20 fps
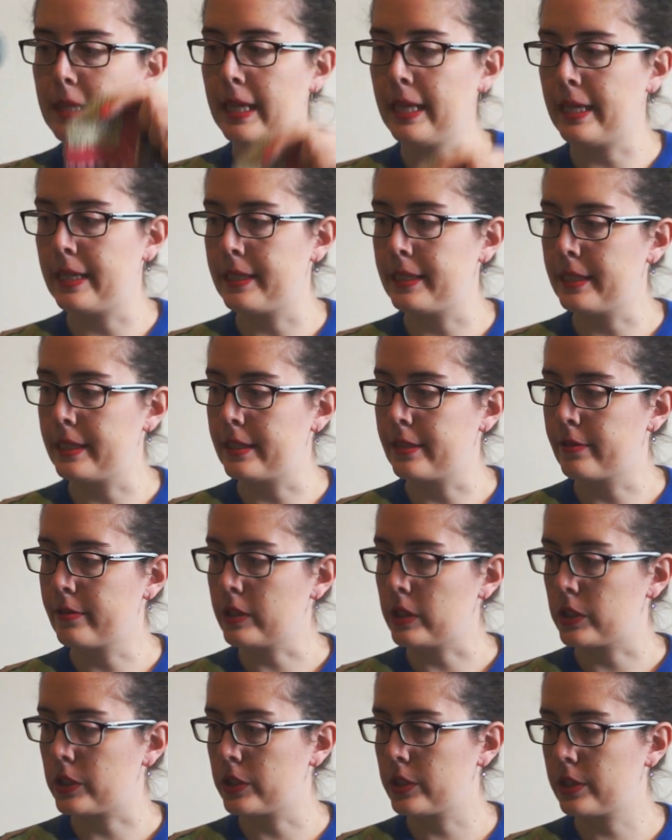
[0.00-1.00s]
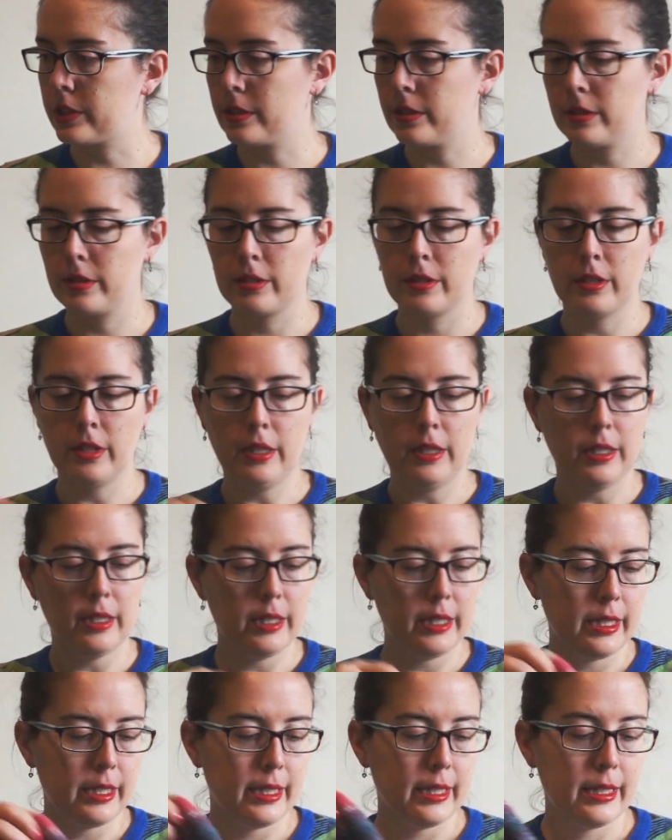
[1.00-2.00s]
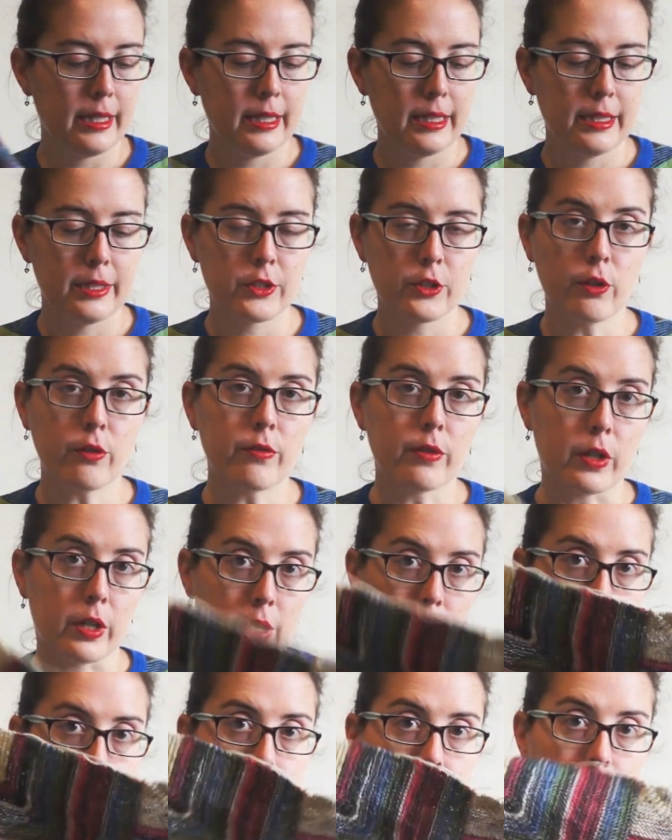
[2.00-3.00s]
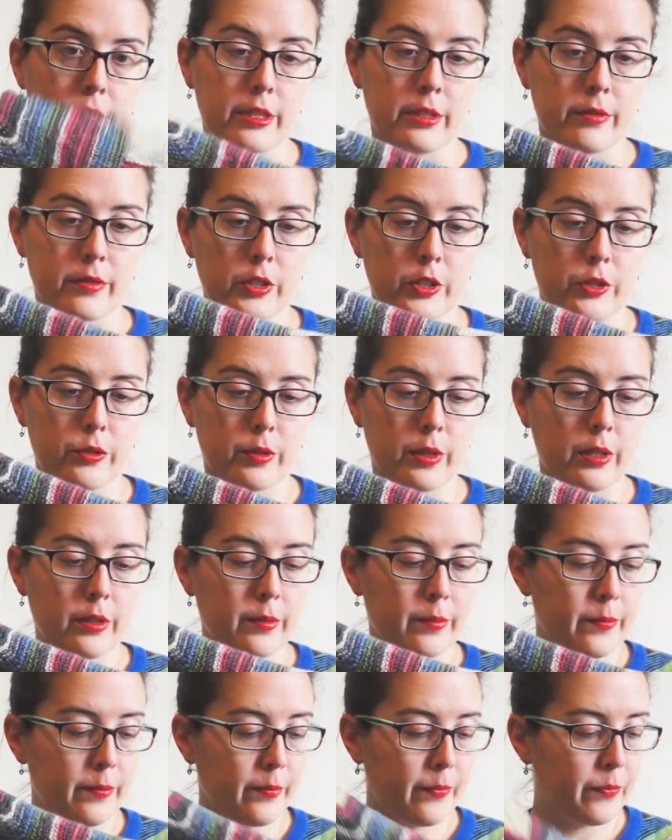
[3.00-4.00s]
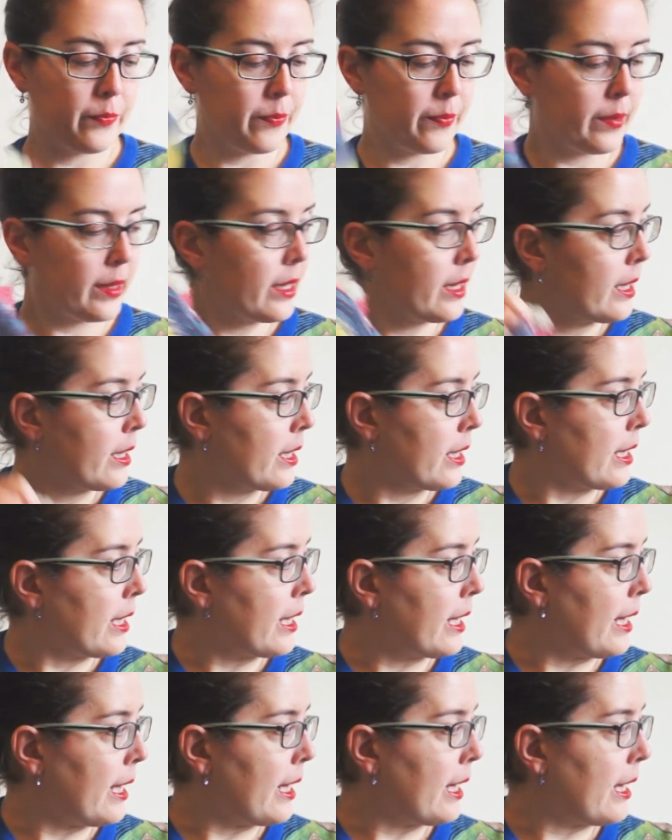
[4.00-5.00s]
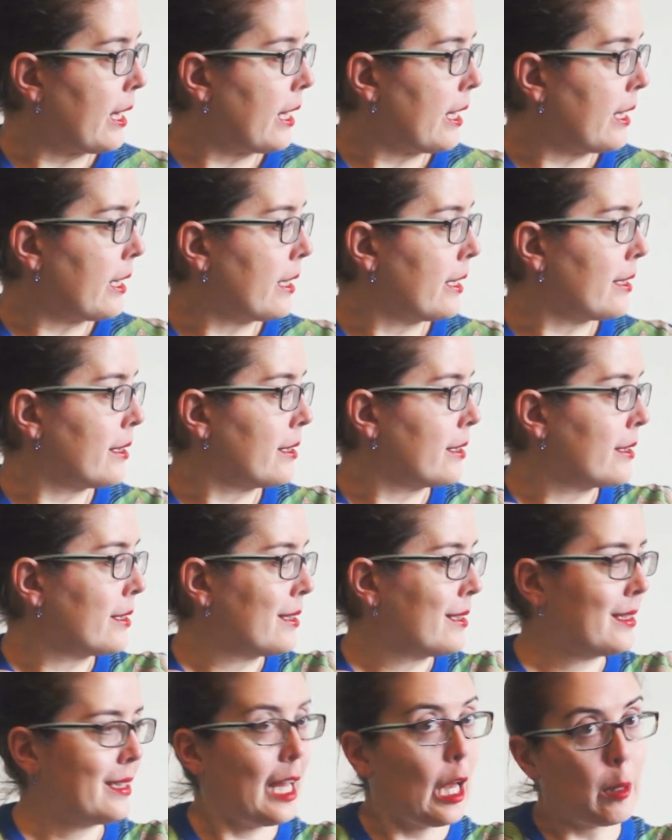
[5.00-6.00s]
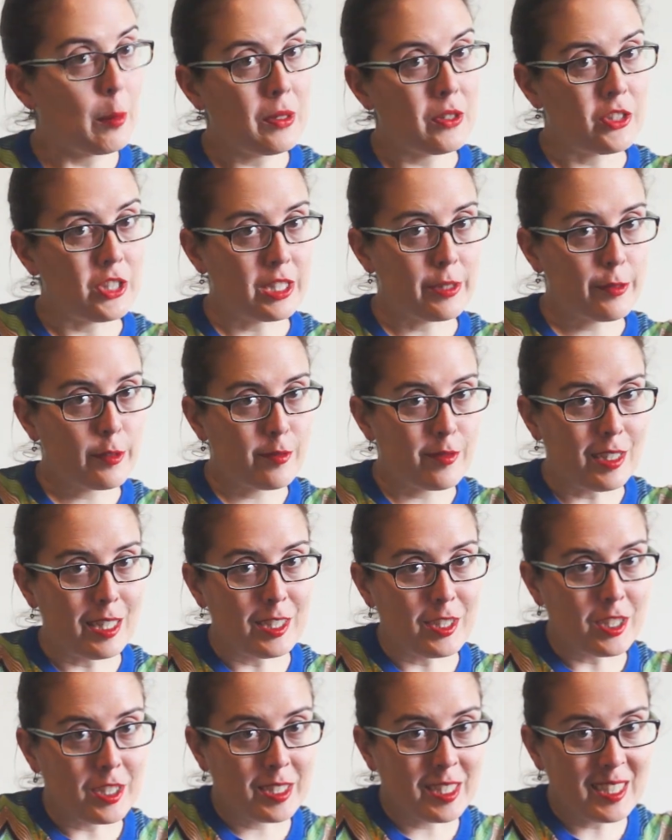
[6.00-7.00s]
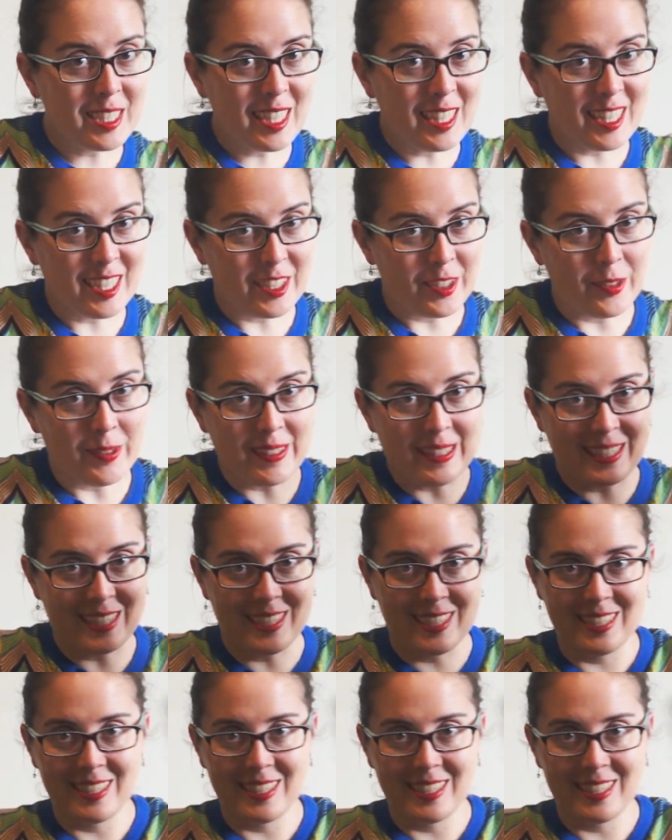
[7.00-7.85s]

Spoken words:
that we had in the first, so far in the first row. And how about just for fun, just because I like doing